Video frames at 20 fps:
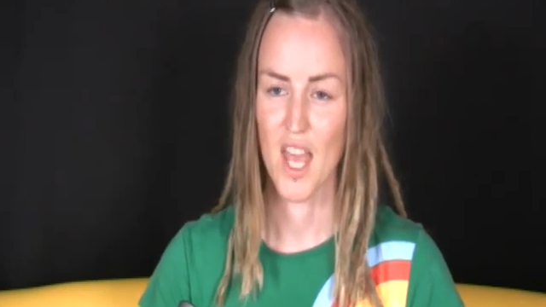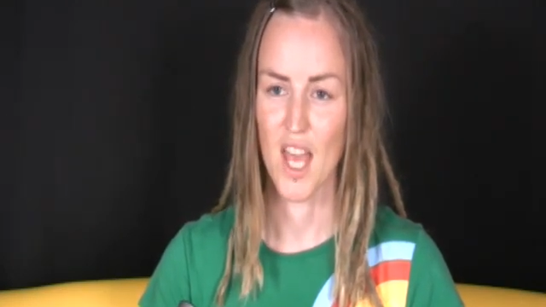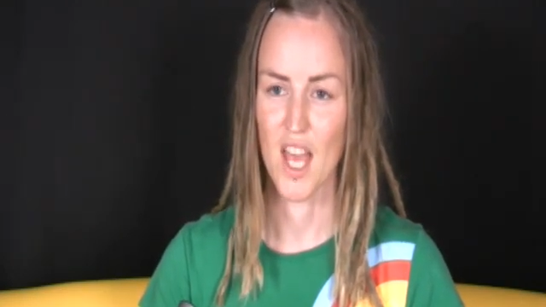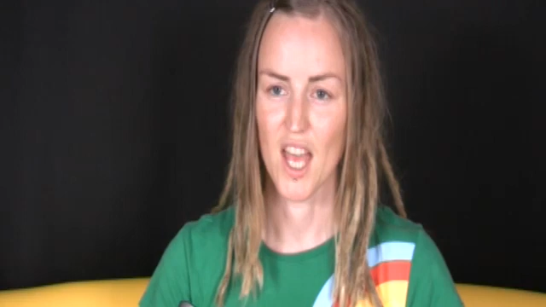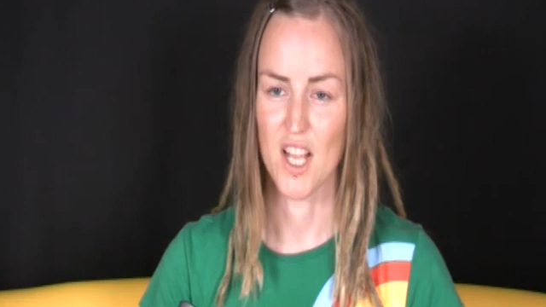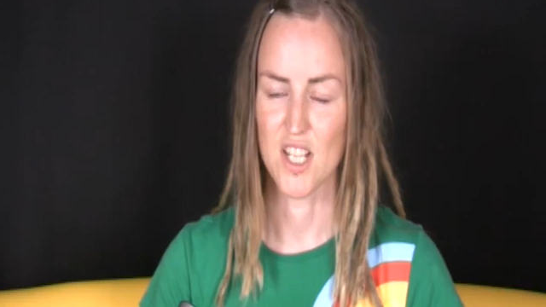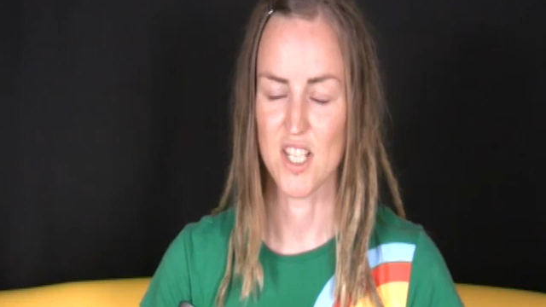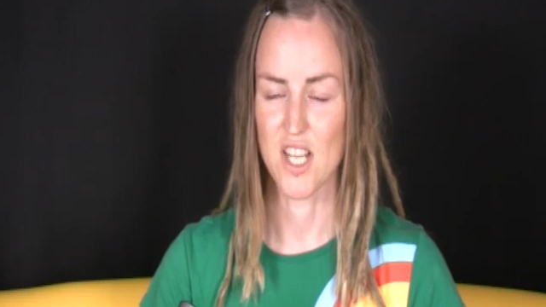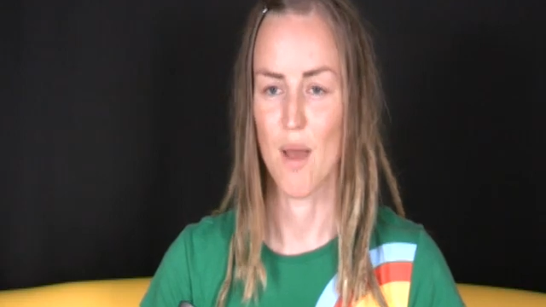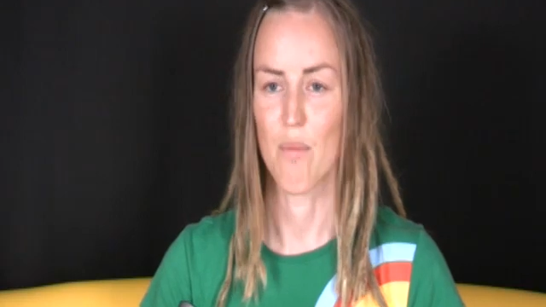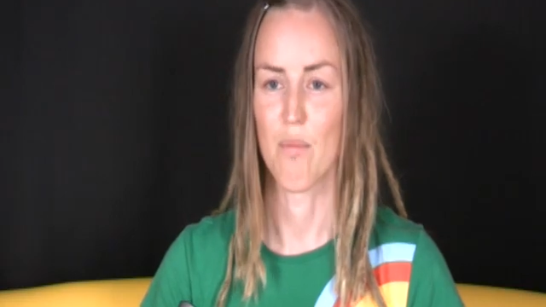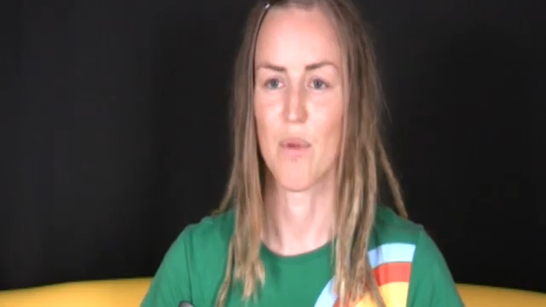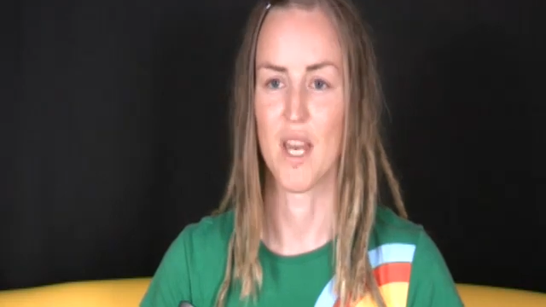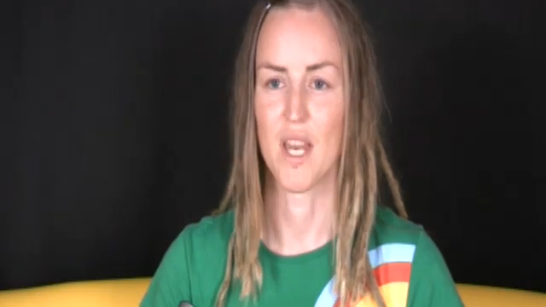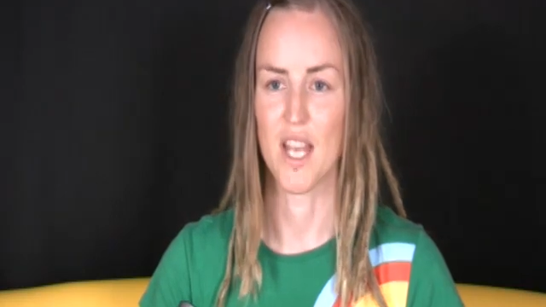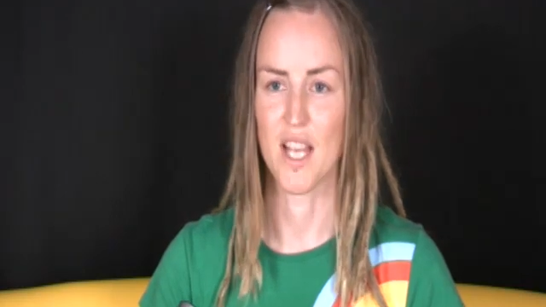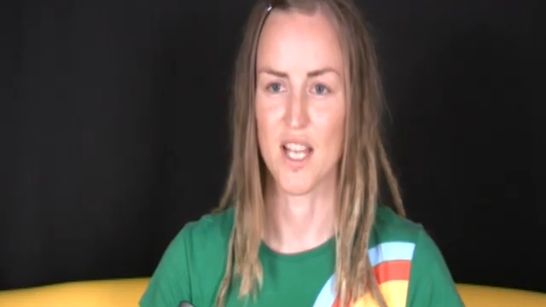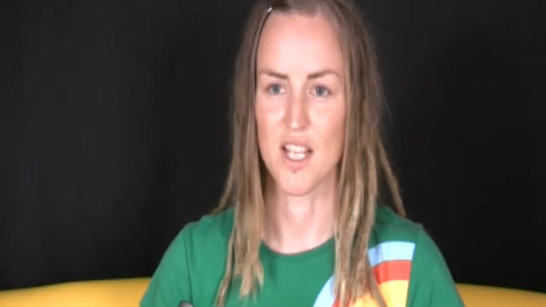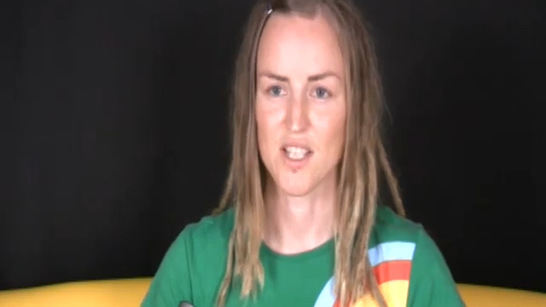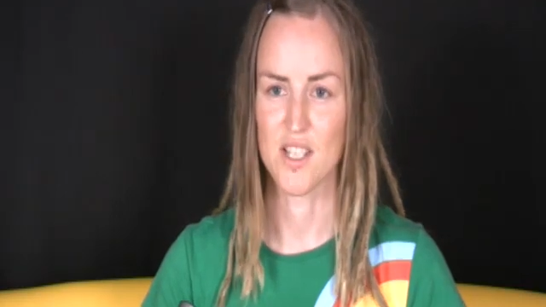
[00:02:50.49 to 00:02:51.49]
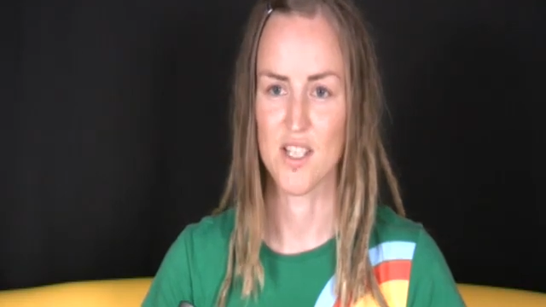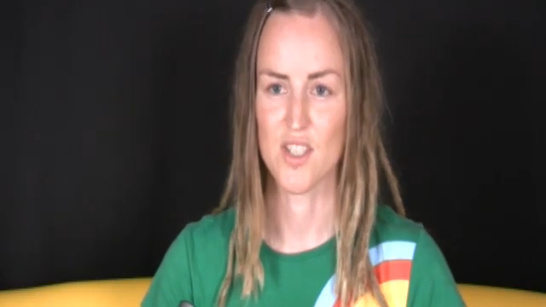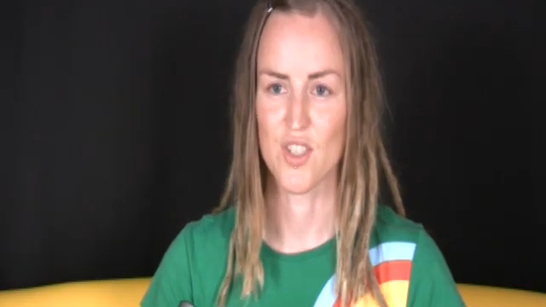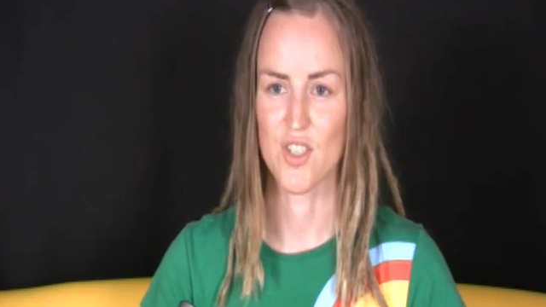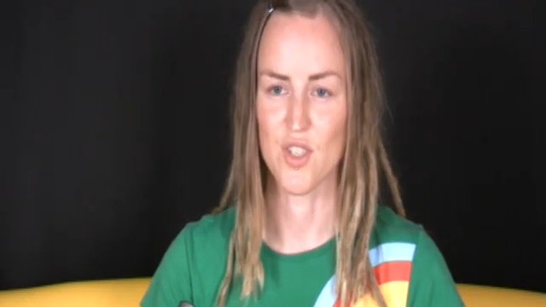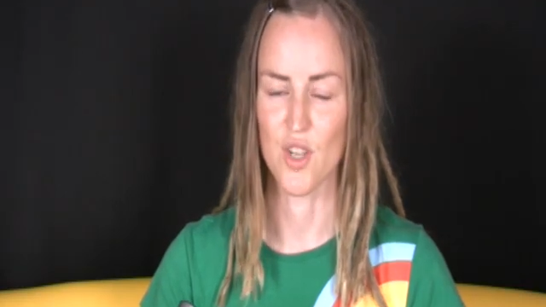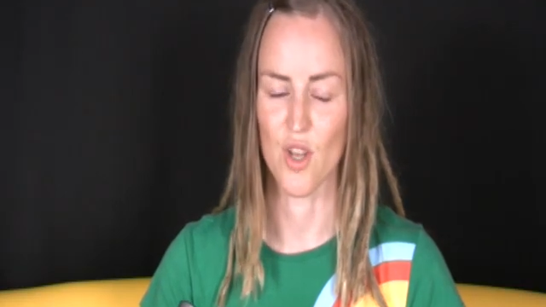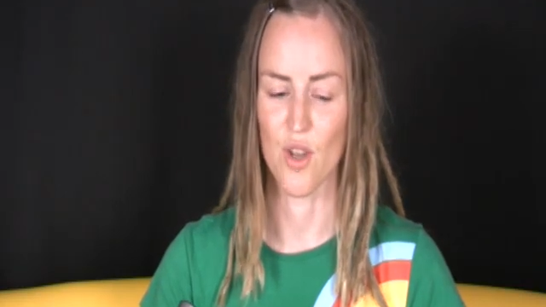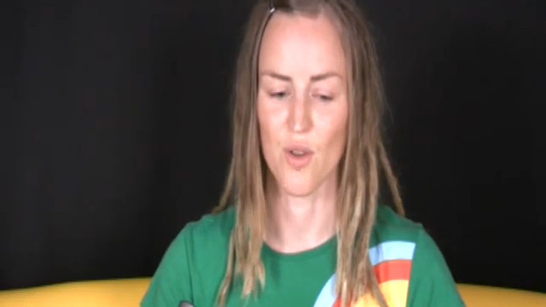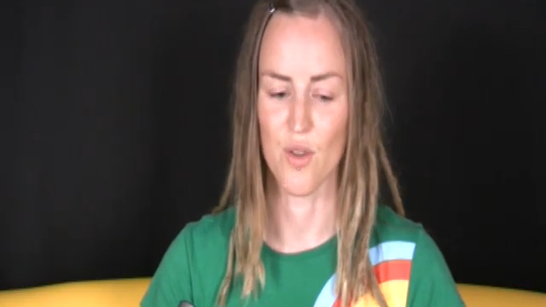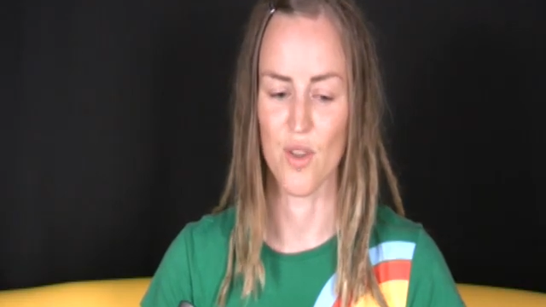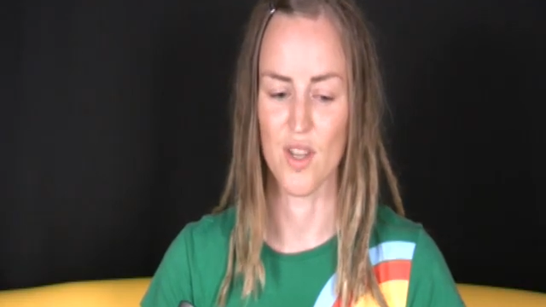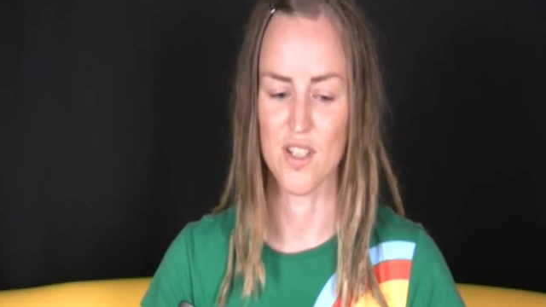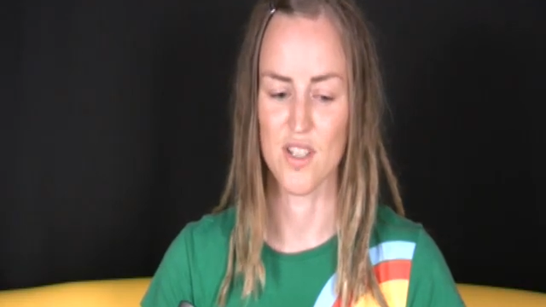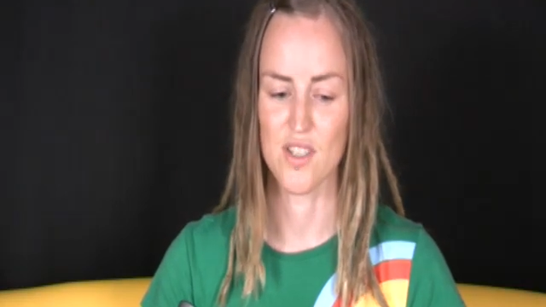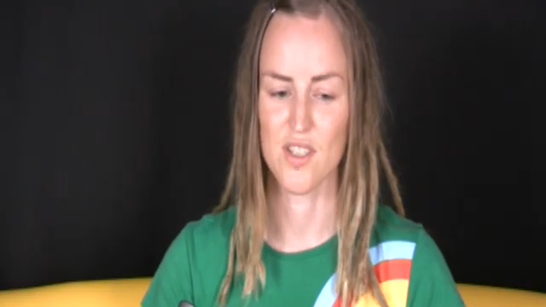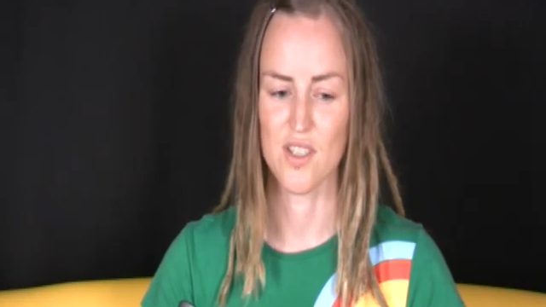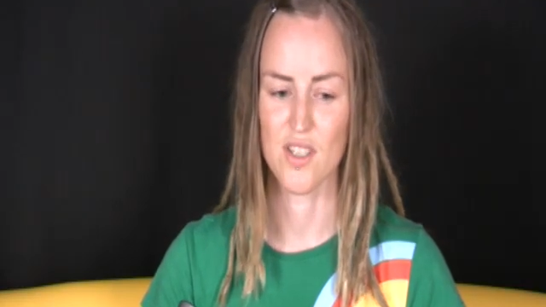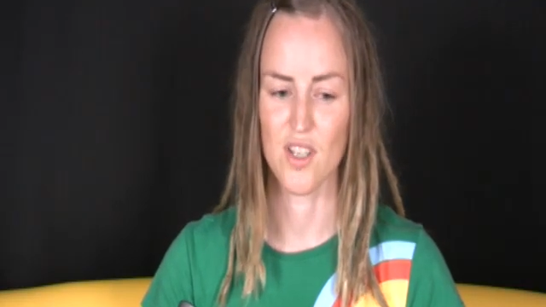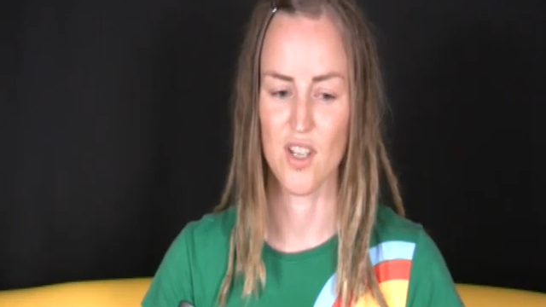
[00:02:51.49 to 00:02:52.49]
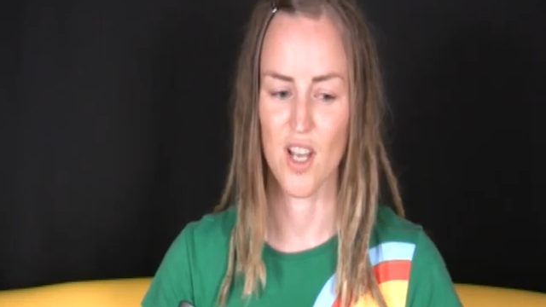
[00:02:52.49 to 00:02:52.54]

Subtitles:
a Japanese show that's